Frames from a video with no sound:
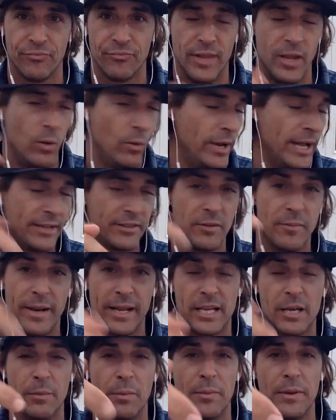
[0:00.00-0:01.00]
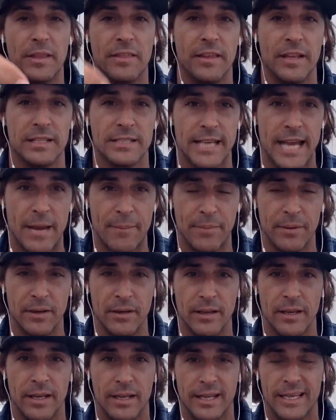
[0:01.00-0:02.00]
He went out there, made a couple big things happen.
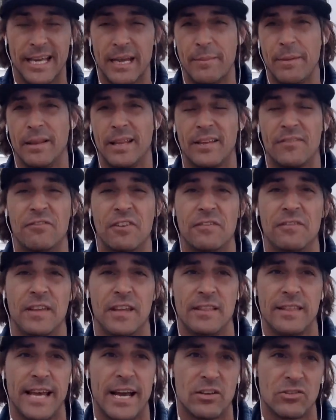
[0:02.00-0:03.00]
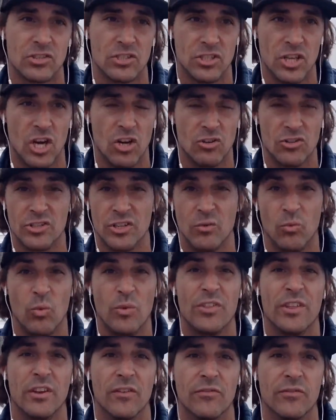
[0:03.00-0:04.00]
The guy made like $15,000 in
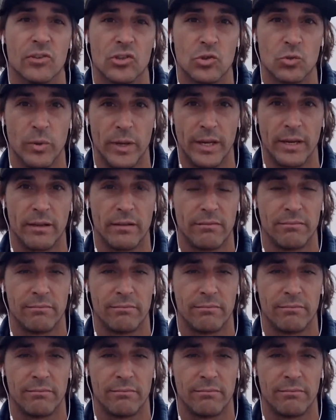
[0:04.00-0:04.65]
within the first week.